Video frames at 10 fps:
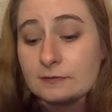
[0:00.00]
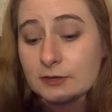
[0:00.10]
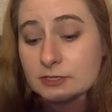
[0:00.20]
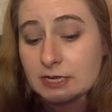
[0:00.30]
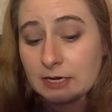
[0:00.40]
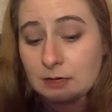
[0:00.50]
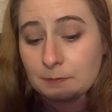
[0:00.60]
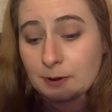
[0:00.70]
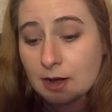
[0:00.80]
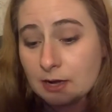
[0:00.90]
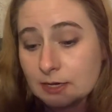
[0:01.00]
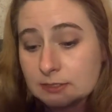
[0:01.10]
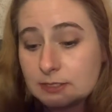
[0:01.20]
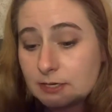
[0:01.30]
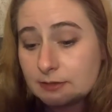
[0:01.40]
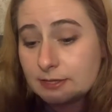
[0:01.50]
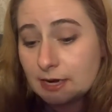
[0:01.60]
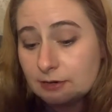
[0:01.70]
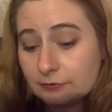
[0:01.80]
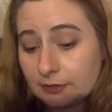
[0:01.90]
there's any product that
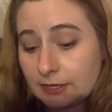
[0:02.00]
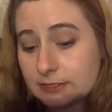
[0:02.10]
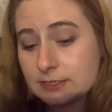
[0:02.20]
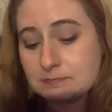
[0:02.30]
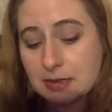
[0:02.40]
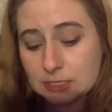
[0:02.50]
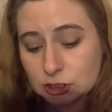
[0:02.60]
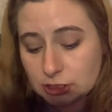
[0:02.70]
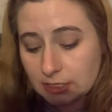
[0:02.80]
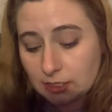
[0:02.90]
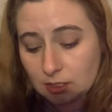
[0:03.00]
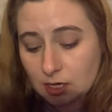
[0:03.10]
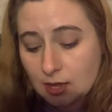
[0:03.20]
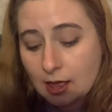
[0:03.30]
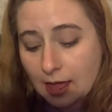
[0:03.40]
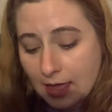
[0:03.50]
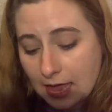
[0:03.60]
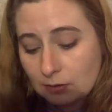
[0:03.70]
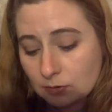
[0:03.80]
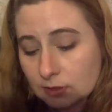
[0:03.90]
I forget to mention,
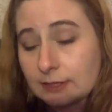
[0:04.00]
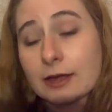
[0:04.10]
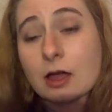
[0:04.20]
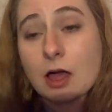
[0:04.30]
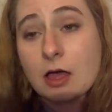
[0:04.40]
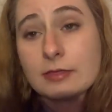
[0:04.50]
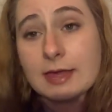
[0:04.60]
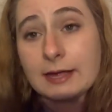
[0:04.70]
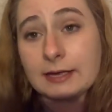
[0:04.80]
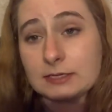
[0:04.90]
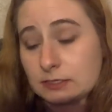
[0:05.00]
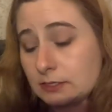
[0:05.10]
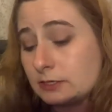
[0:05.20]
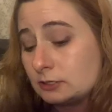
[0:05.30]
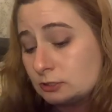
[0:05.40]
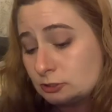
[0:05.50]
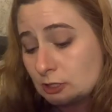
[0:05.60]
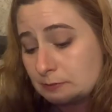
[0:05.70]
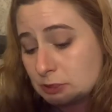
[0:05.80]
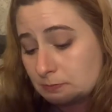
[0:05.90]
I will link all that into the
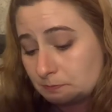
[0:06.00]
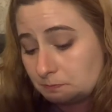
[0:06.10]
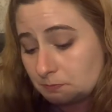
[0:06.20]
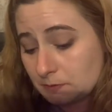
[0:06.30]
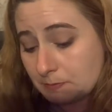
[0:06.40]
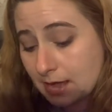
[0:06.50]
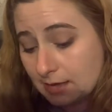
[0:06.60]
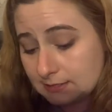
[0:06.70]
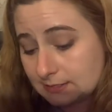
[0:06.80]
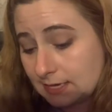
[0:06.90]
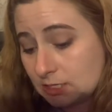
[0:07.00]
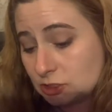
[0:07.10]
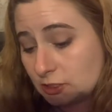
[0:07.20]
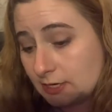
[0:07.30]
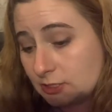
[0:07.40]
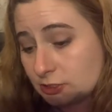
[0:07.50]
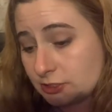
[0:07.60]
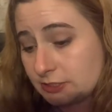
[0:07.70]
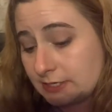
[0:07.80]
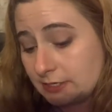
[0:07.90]
description box in case you're
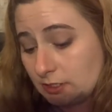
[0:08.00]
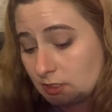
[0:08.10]
interested.